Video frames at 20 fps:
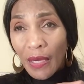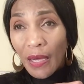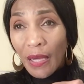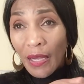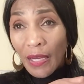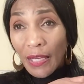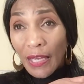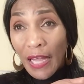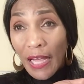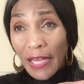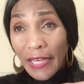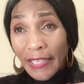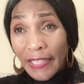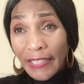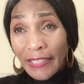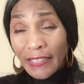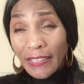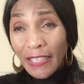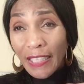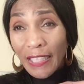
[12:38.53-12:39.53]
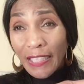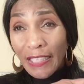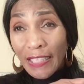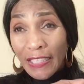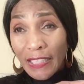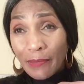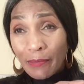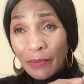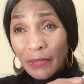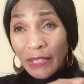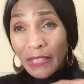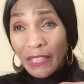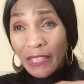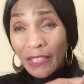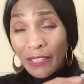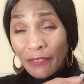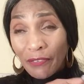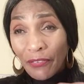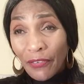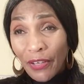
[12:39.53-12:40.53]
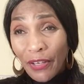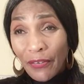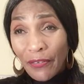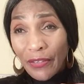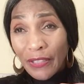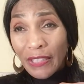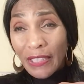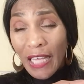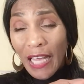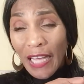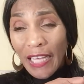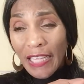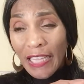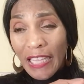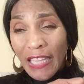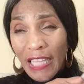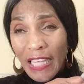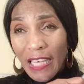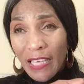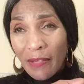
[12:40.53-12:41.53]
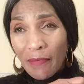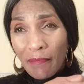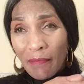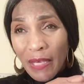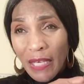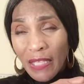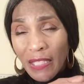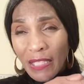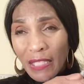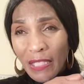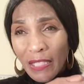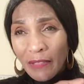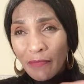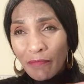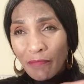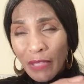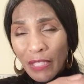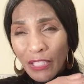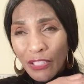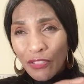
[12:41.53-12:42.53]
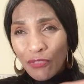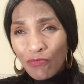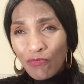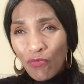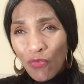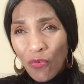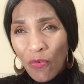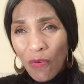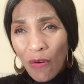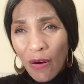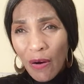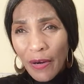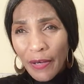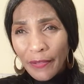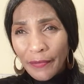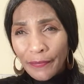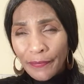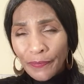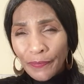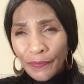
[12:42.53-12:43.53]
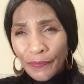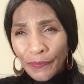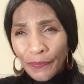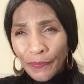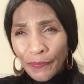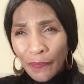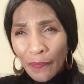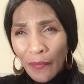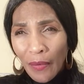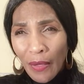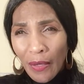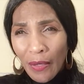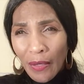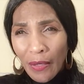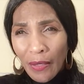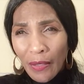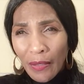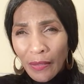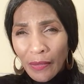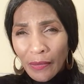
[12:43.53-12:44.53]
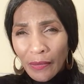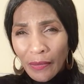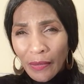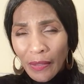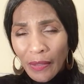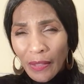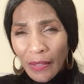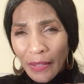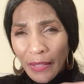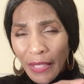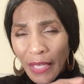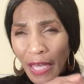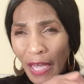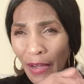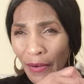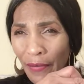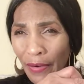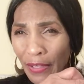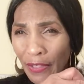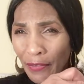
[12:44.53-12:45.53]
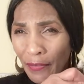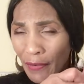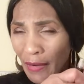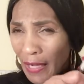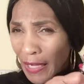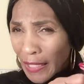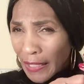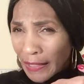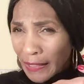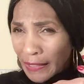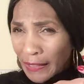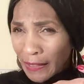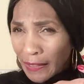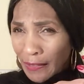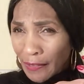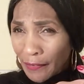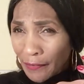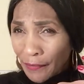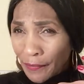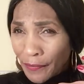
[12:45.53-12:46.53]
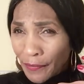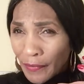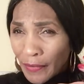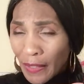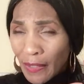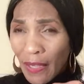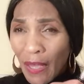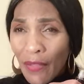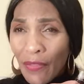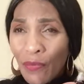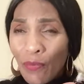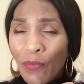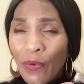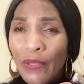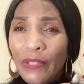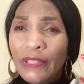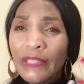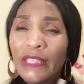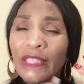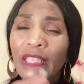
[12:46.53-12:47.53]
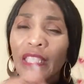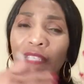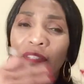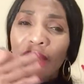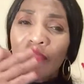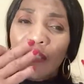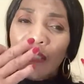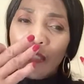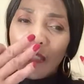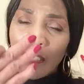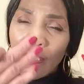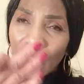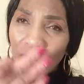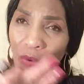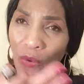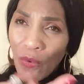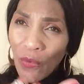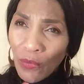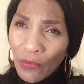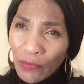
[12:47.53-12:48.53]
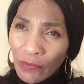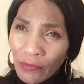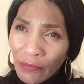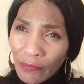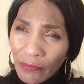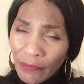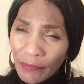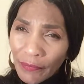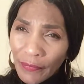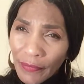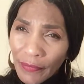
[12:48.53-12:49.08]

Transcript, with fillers: aligned in this particular fragrance, I think makes it much more uh, characterized. In other words, it gives it its own